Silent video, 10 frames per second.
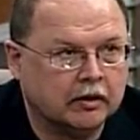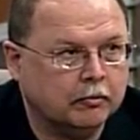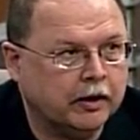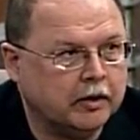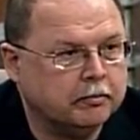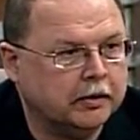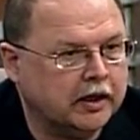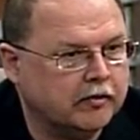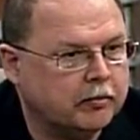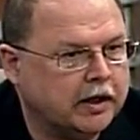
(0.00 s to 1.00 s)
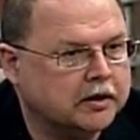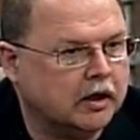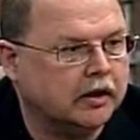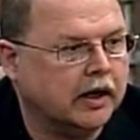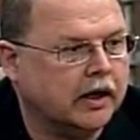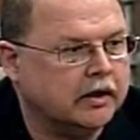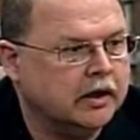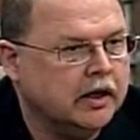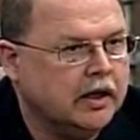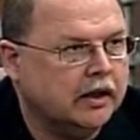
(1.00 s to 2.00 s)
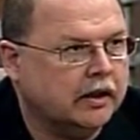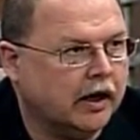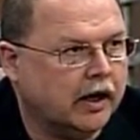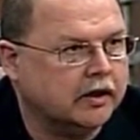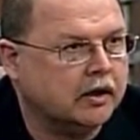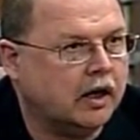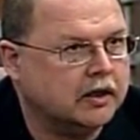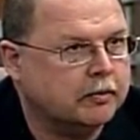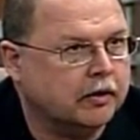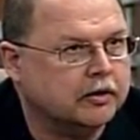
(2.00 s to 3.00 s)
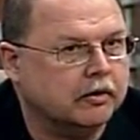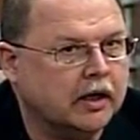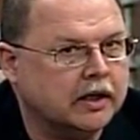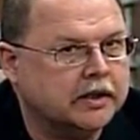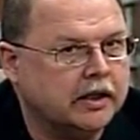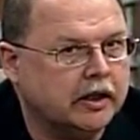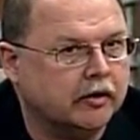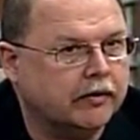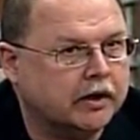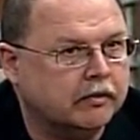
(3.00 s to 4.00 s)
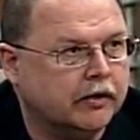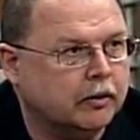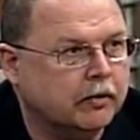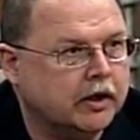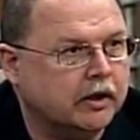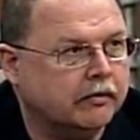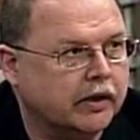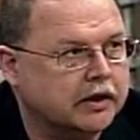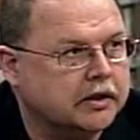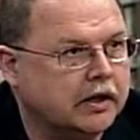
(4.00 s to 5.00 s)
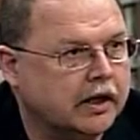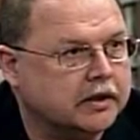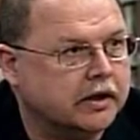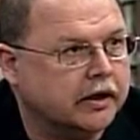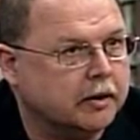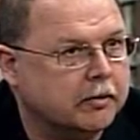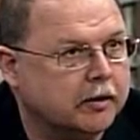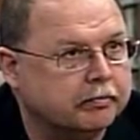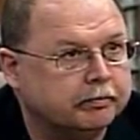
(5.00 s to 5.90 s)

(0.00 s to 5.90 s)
we believe, based on that, that hospitals are not dealing effectively with events as they come up.